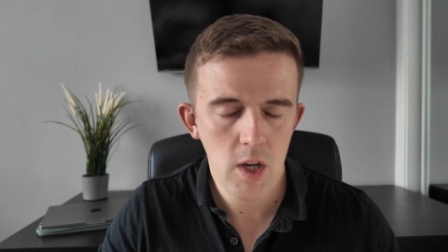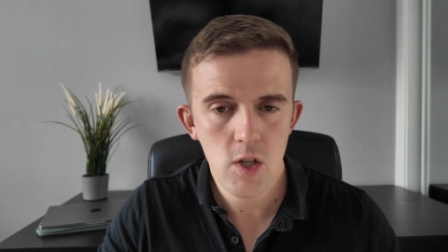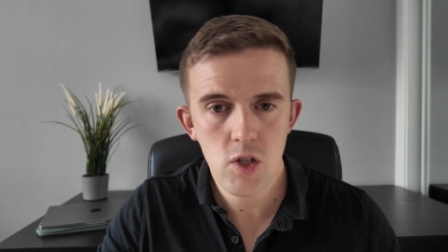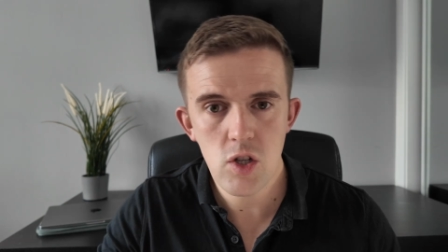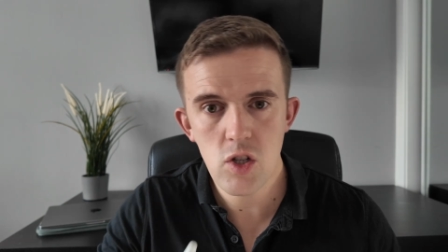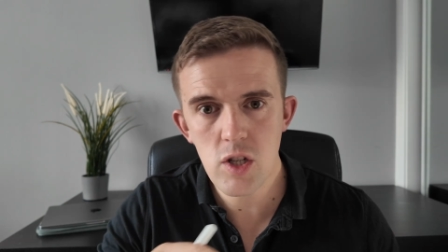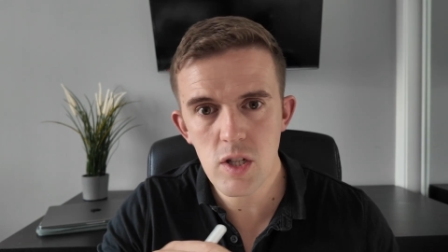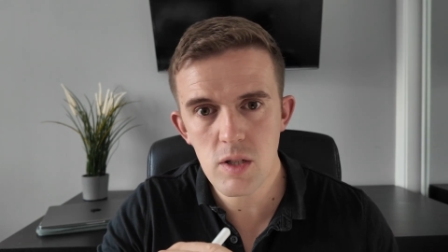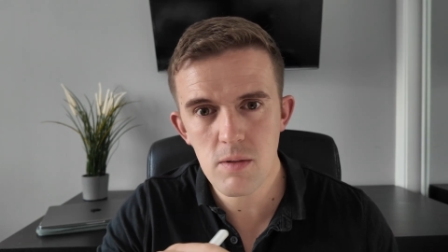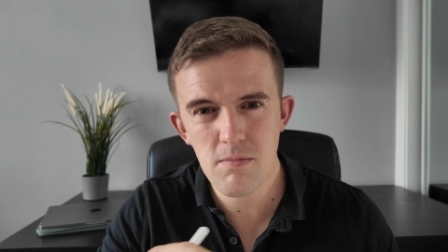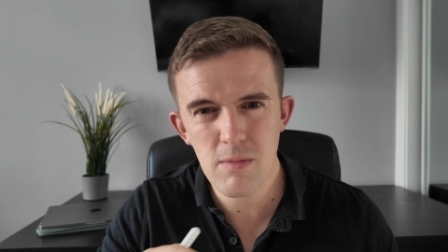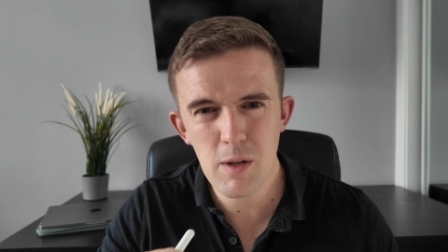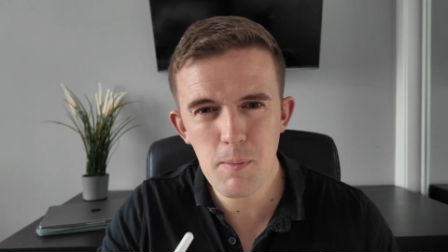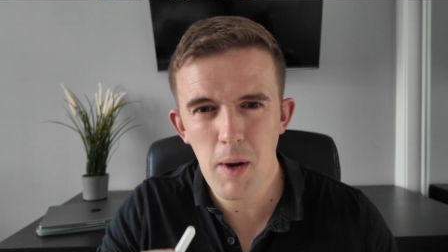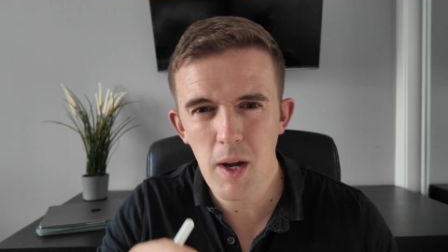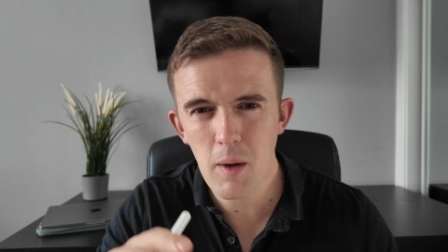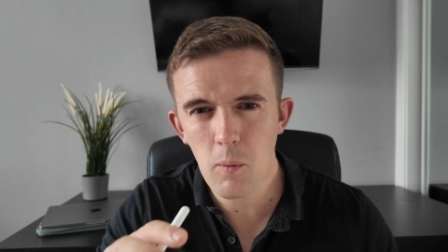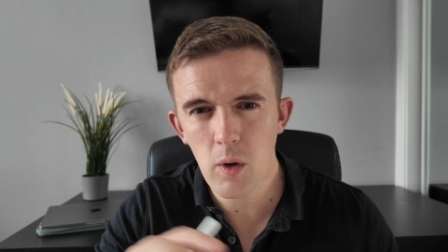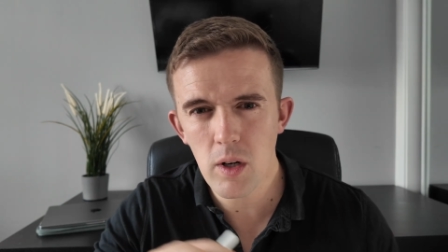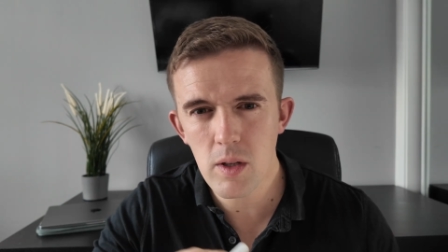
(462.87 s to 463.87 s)
So just you
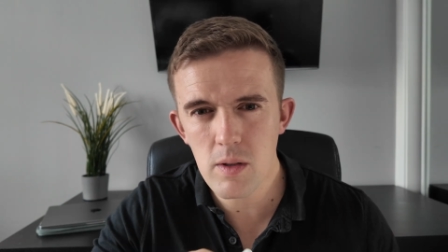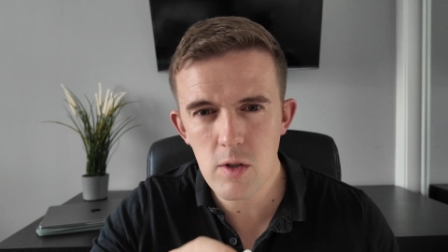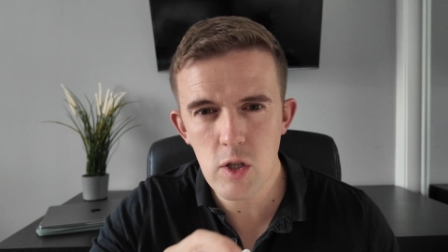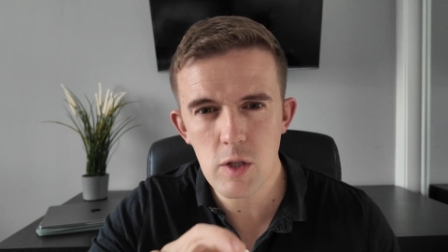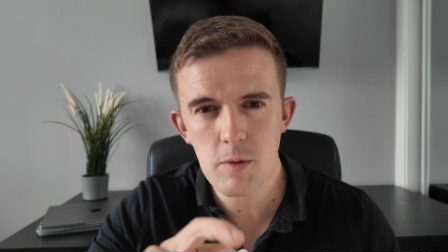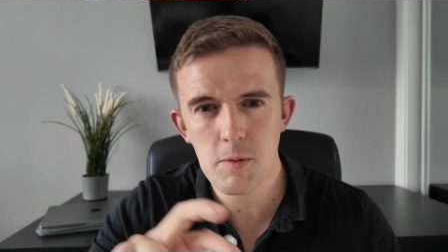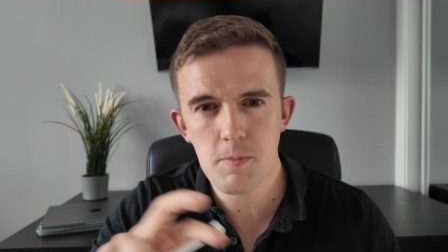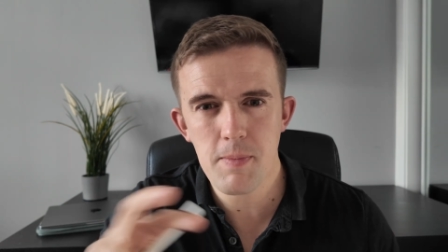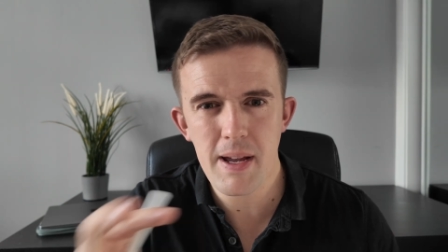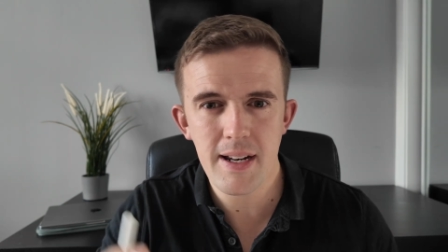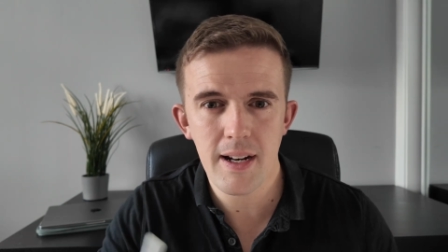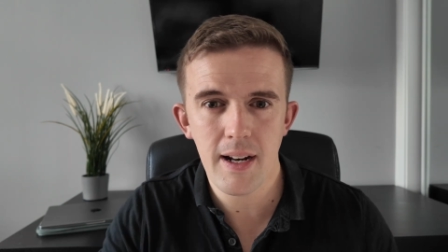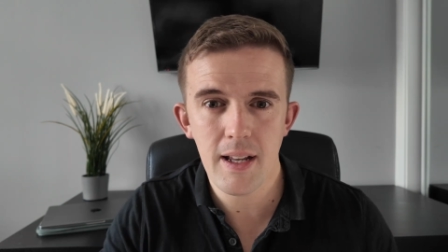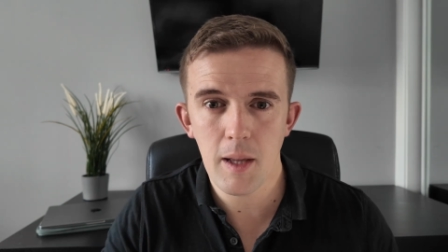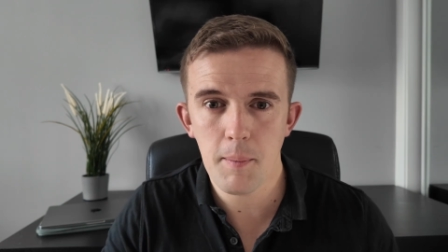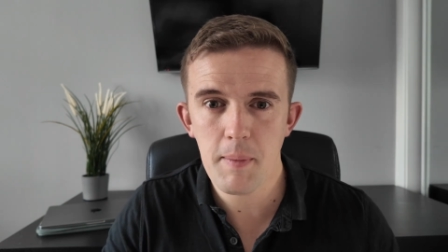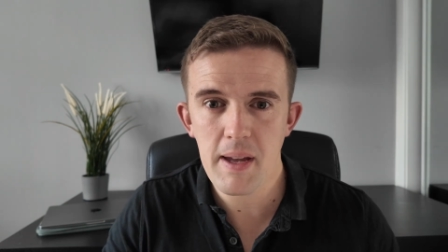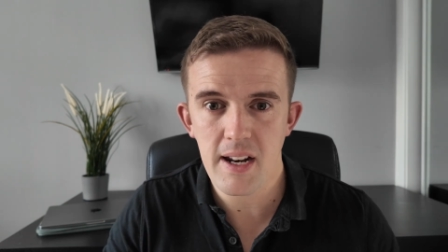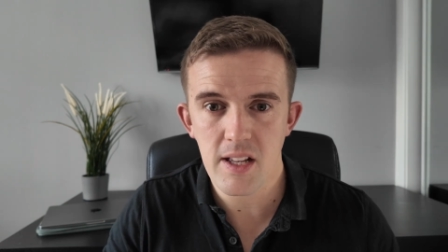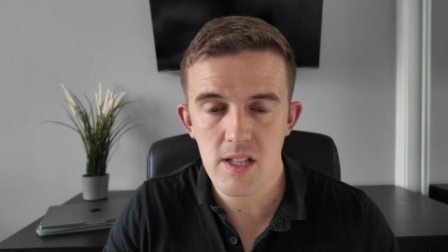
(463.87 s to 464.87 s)
might want to just spend a
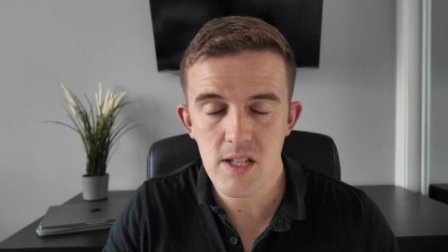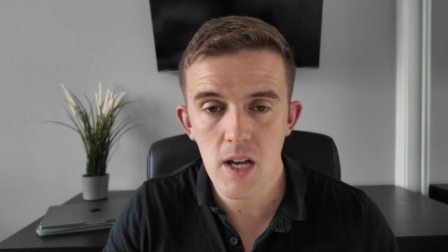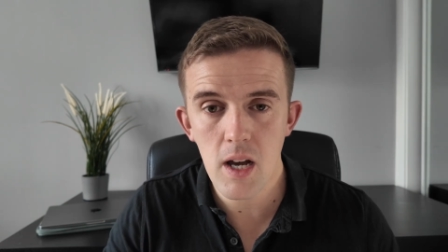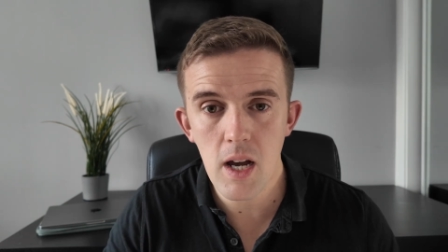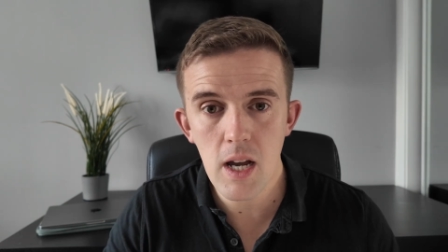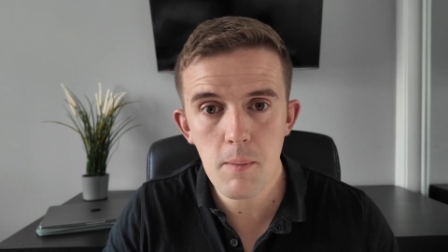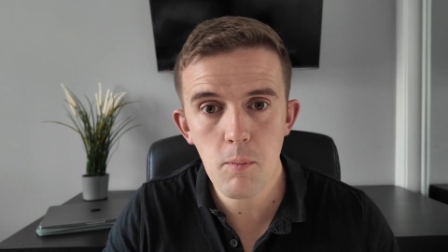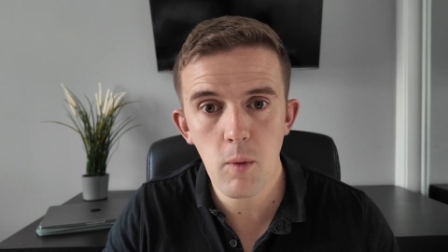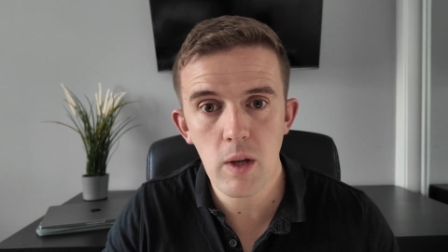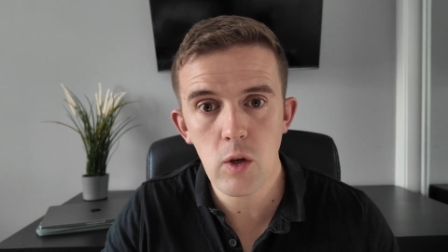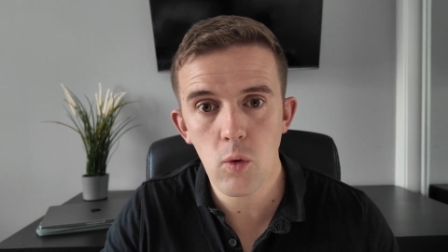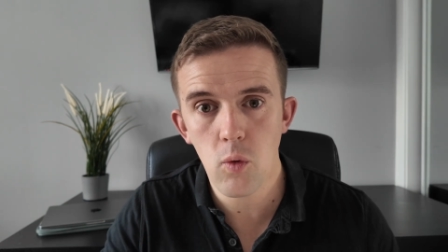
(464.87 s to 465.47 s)
little bit of time when